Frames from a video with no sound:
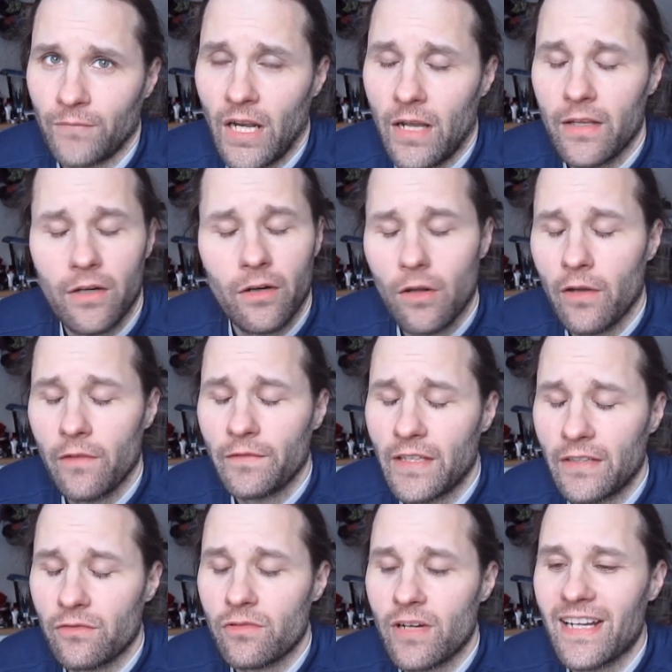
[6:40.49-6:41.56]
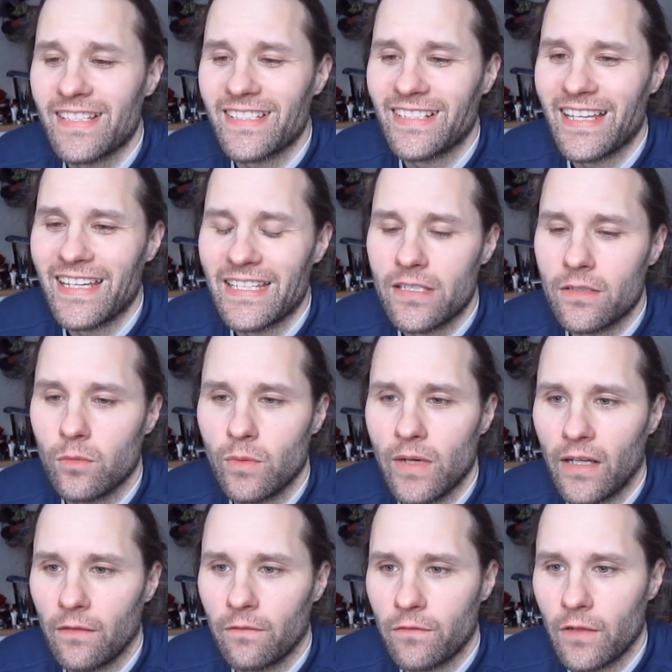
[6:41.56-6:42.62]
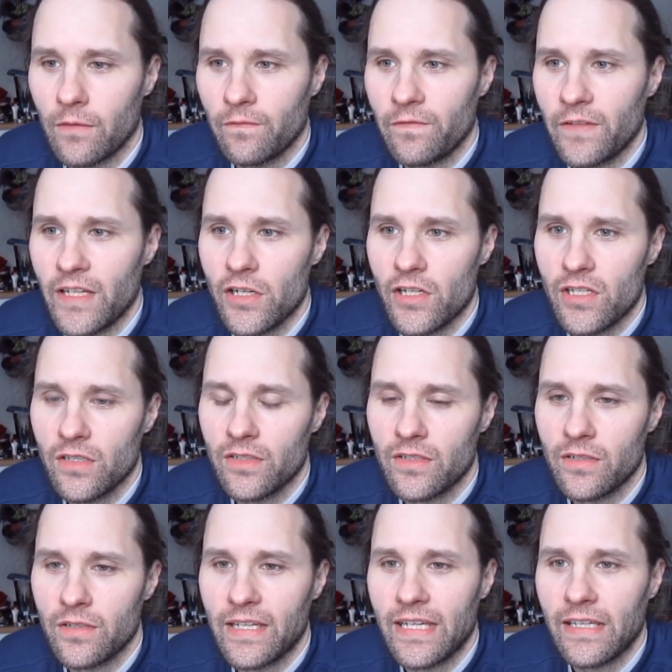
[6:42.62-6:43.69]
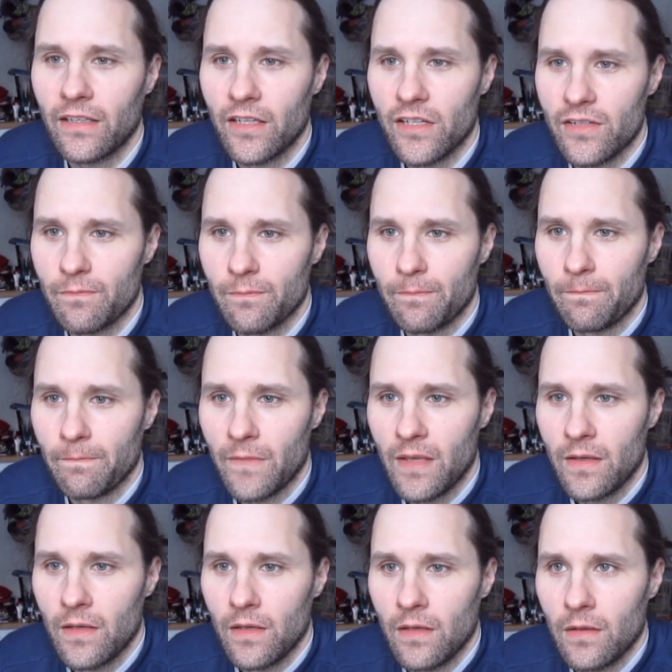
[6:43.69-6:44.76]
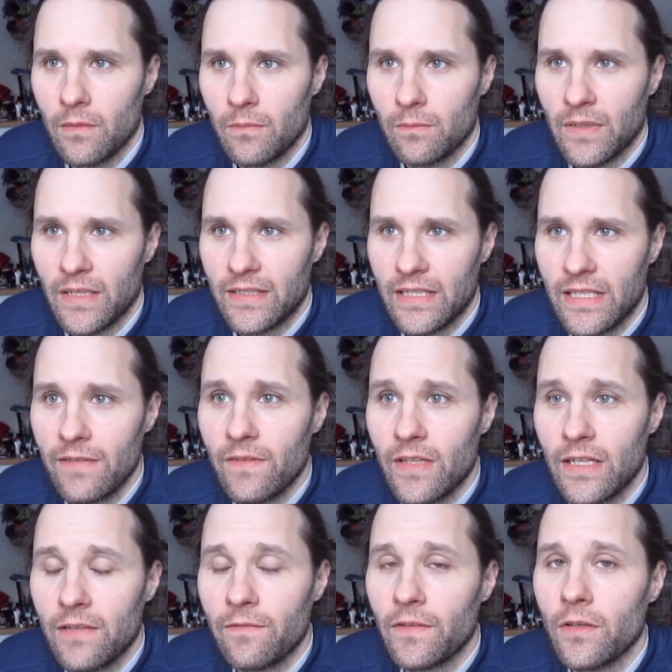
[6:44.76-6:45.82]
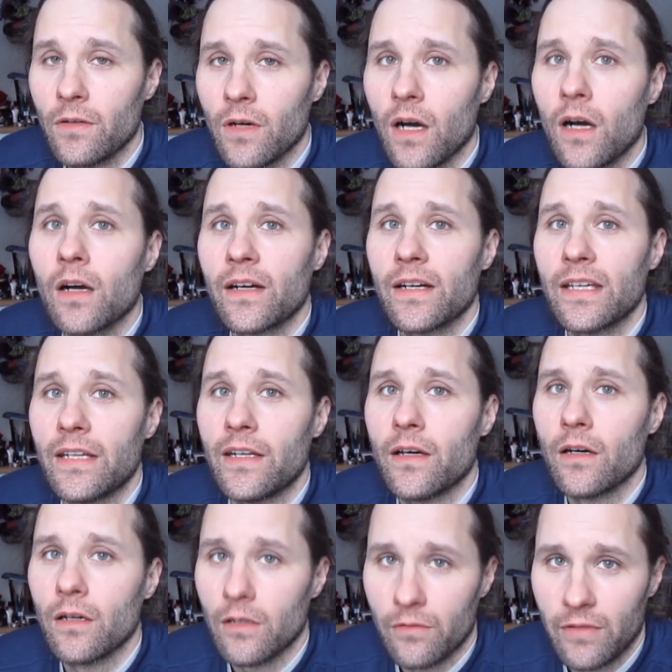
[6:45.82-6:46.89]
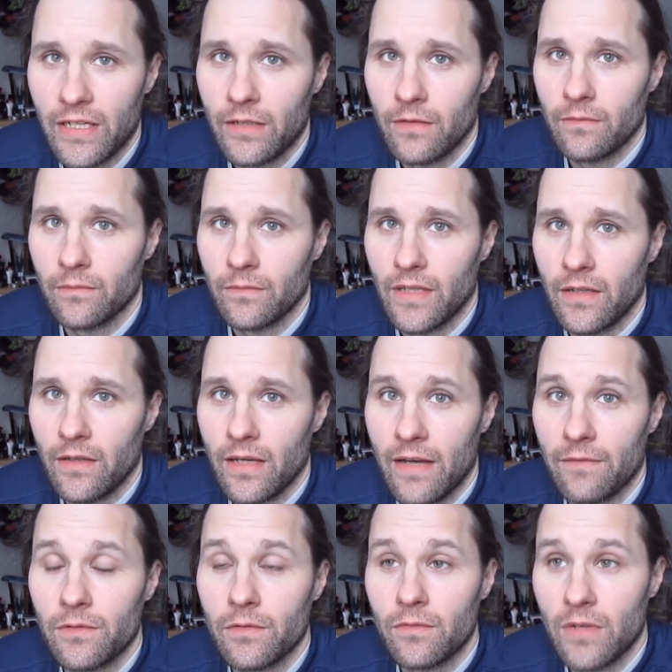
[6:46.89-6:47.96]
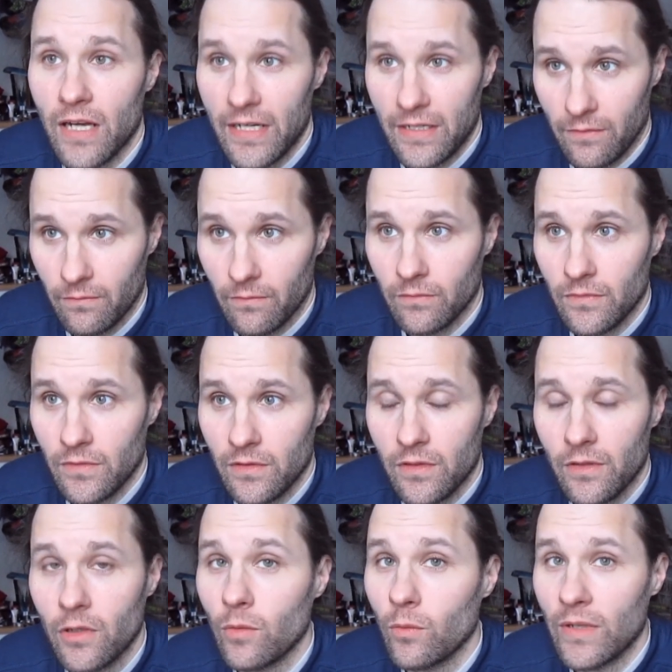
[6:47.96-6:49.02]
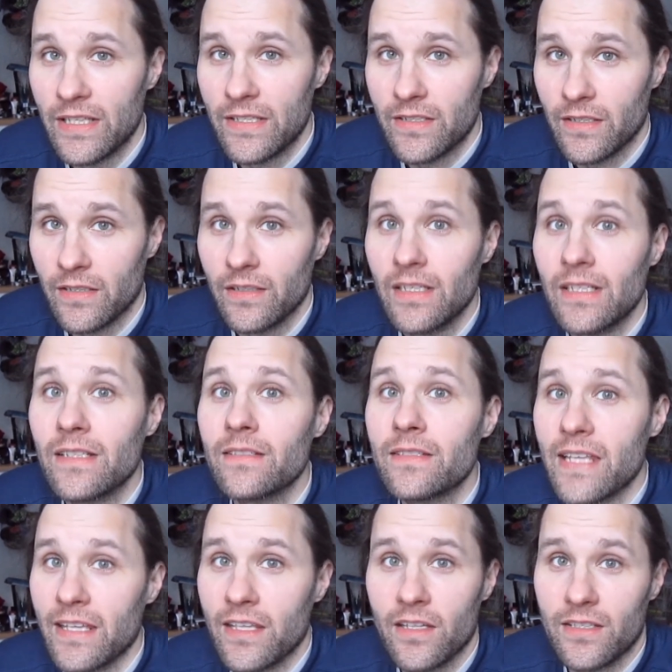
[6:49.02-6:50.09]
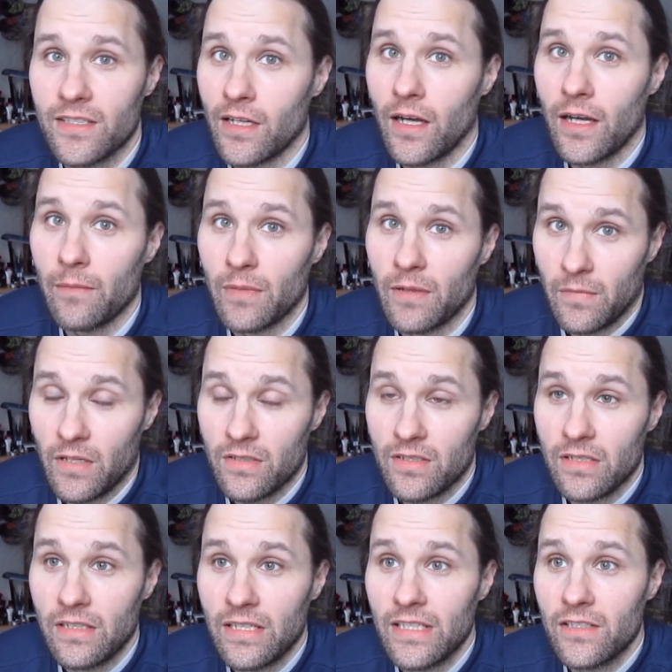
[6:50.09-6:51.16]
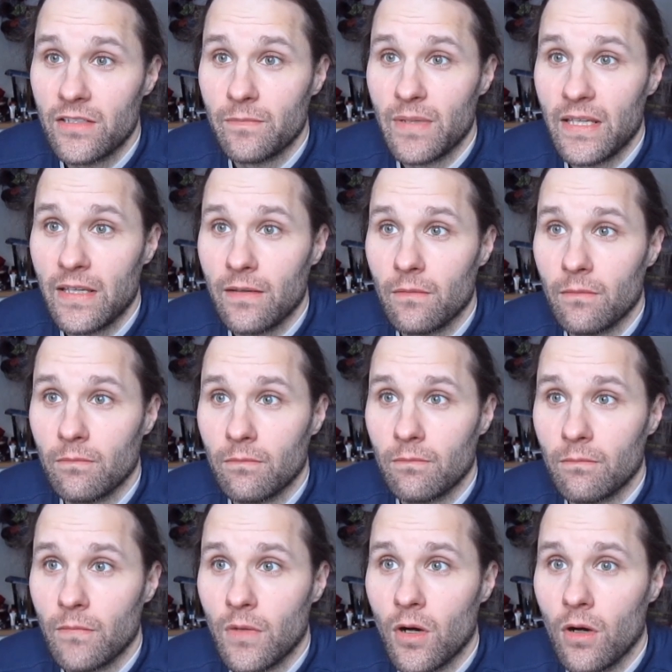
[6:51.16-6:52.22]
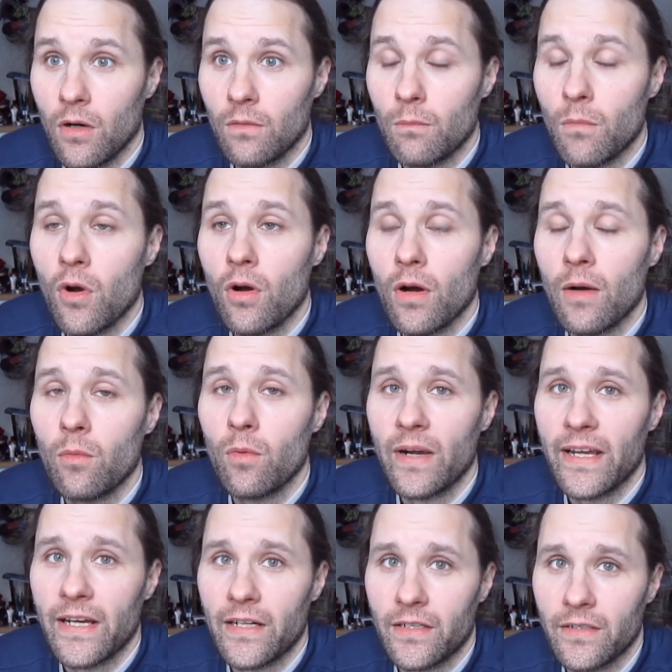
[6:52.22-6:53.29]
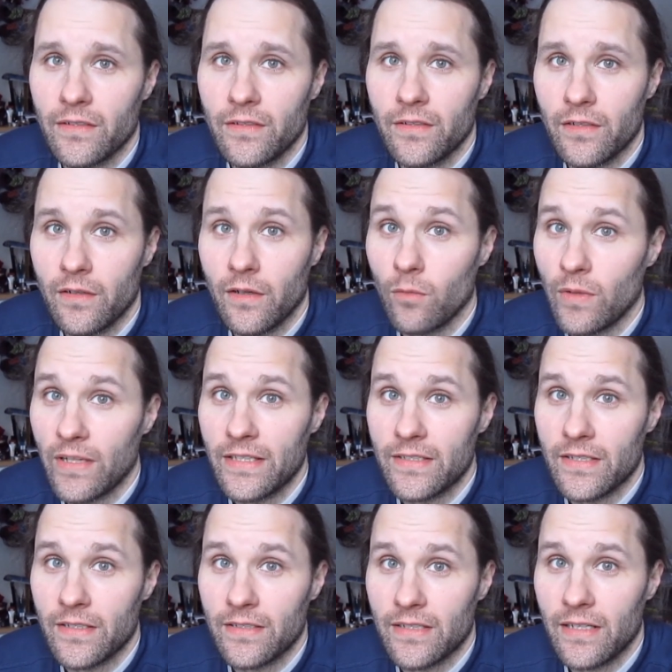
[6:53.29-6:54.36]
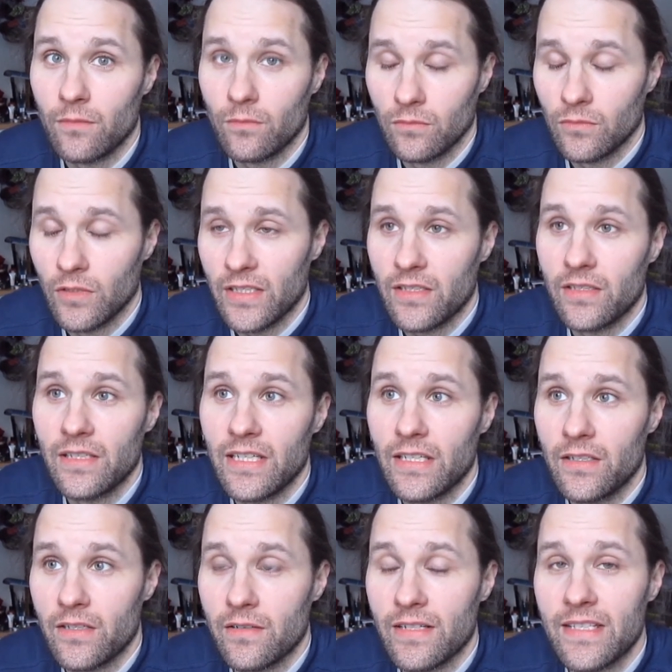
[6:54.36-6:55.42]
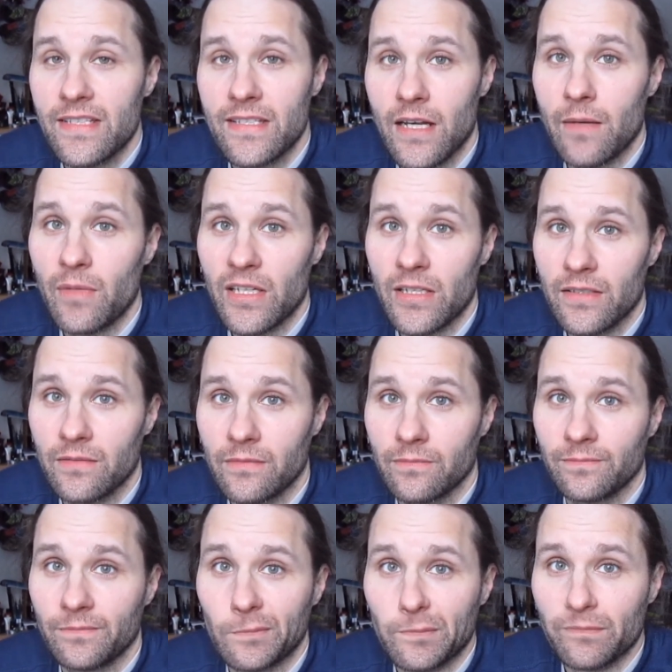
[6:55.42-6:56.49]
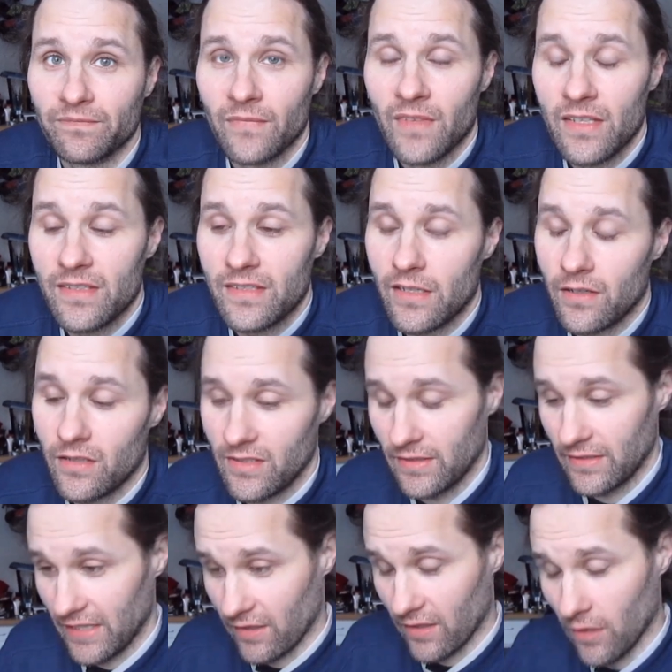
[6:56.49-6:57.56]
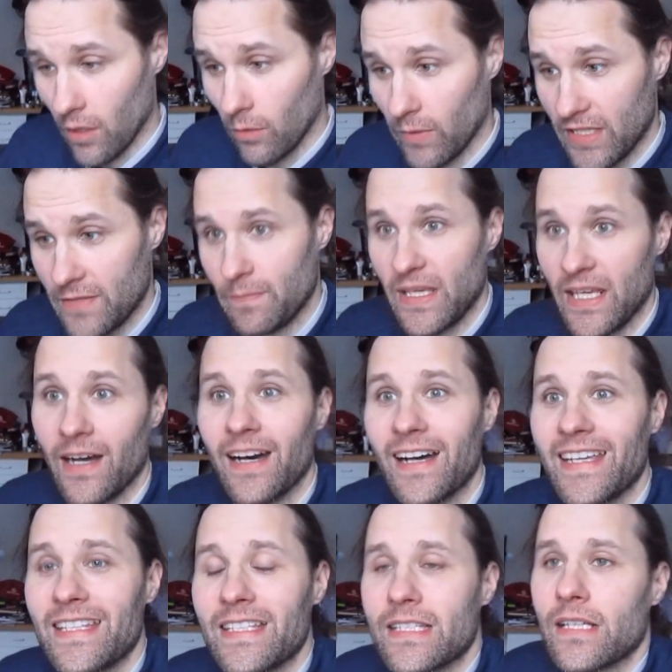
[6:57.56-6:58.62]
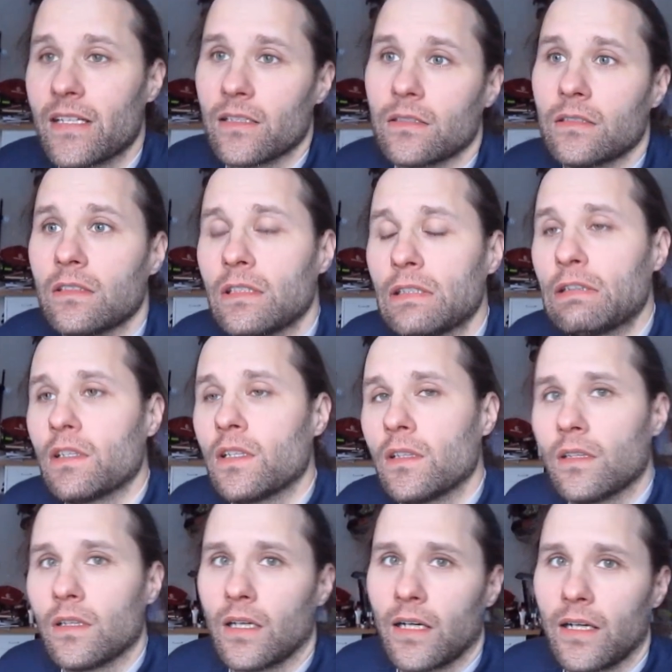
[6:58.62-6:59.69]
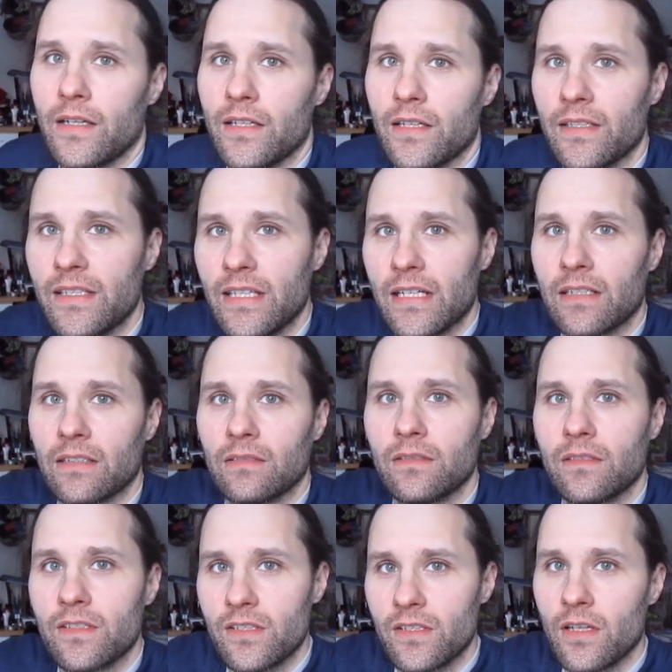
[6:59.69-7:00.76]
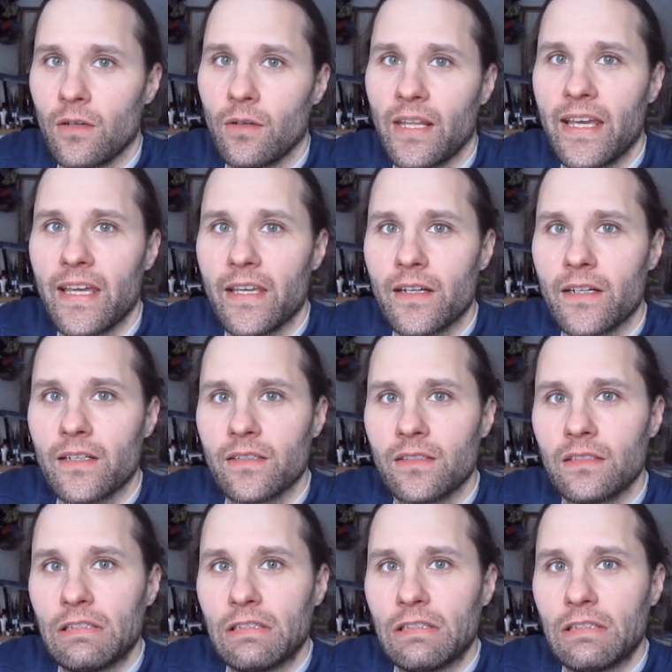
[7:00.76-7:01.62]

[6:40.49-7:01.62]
I don't know if that translates well from Finnish to English, but even if you are in a hurry and you have to ride during winter, take your time, because you need to be more aware during winter than what you need during summer. There can always be ice under the snow layer.